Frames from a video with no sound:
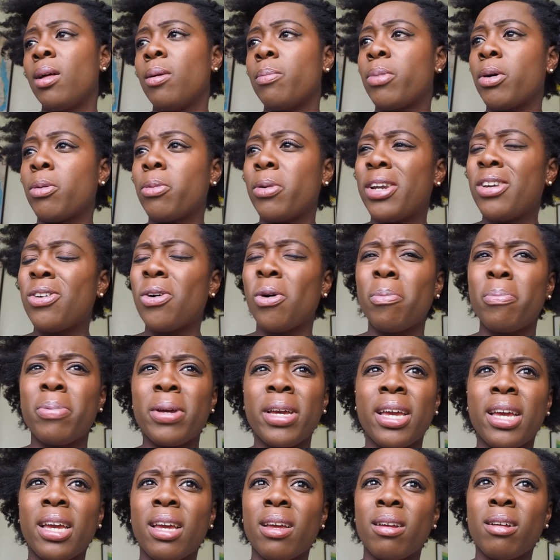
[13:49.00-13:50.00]
but we're not
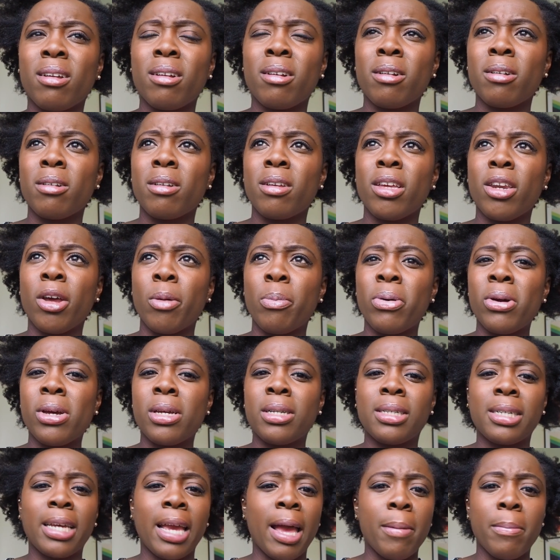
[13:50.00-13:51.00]
being, you know, put
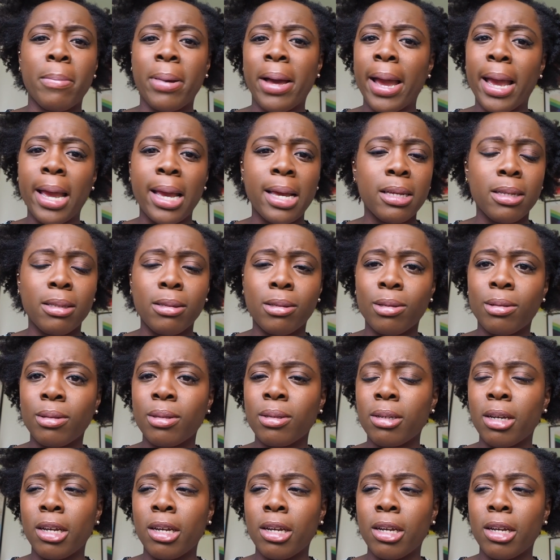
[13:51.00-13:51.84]
into campaigns.